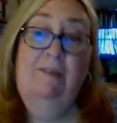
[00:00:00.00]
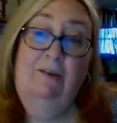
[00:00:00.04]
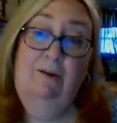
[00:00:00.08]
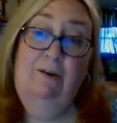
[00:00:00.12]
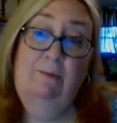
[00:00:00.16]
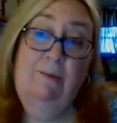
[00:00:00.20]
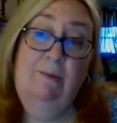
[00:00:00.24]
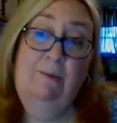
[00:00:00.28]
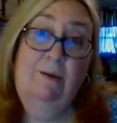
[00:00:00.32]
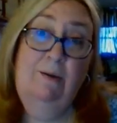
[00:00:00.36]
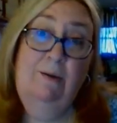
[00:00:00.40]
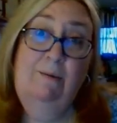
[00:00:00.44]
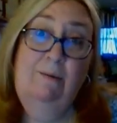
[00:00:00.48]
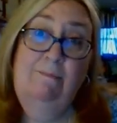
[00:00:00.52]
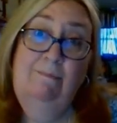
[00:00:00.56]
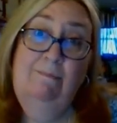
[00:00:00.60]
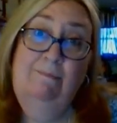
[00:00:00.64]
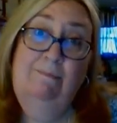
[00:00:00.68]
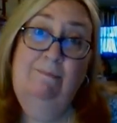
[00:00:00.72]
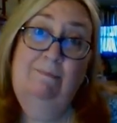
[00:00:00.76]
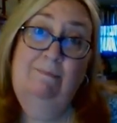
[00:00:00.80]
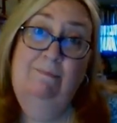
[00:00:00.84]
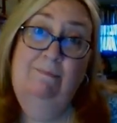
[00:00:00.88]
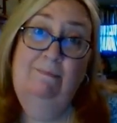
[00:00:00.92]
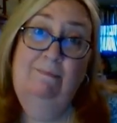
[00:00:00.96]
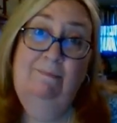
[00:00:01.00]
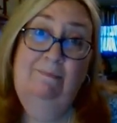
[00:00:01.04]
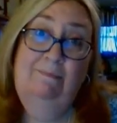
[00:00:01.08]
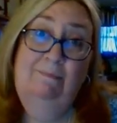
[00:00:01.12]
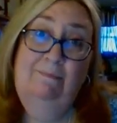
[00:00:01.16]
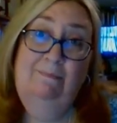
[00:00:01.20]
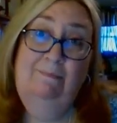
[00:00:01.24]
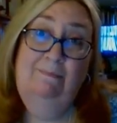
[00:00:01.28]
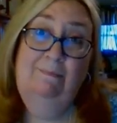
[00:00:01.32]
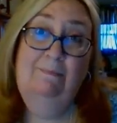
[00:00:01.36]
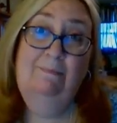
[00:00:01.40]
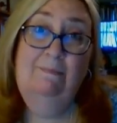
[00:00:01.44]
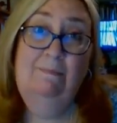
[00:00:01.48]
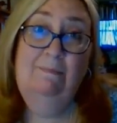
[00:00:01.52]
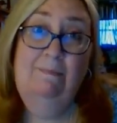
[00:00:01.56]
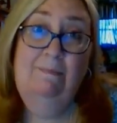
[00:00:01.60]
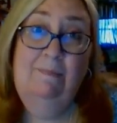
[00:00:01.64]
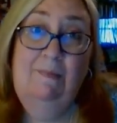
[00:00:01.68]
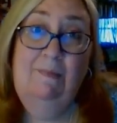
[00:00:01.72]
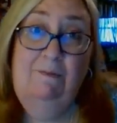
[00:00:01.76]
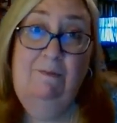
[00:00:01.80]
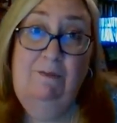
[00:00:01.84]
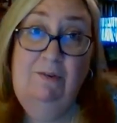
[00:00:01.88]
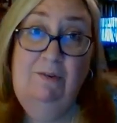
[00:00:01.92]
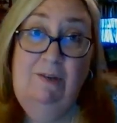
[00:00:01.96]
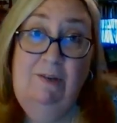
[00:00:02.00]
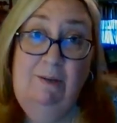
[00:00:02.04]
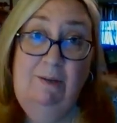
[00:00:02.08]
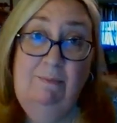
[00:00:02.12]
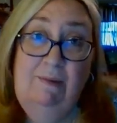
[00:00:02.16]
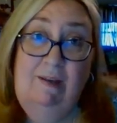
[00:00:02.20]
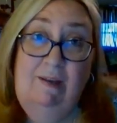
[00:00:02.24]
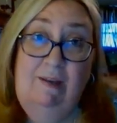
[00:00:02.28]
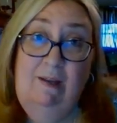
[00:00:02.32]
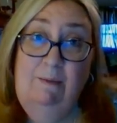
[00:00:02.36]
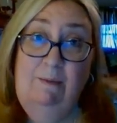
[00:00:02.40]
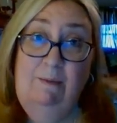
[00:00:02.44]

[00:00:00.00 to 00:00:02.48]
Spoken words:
You're welcome. If you need me,